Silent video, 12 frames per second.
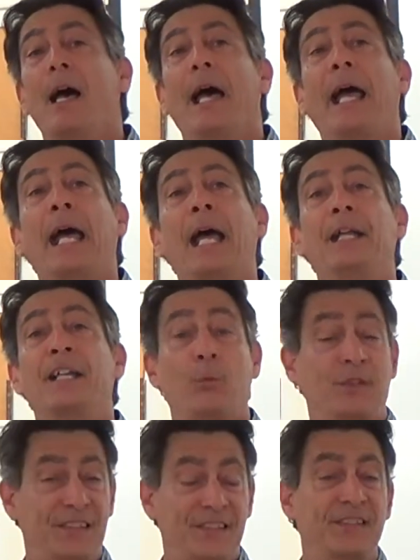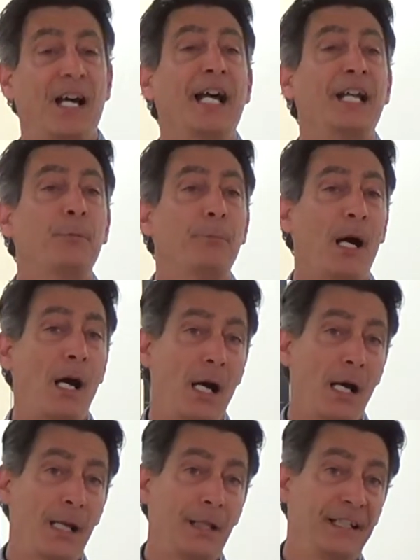and it was decided
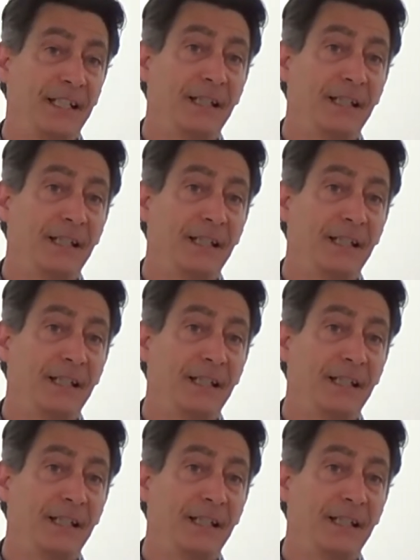by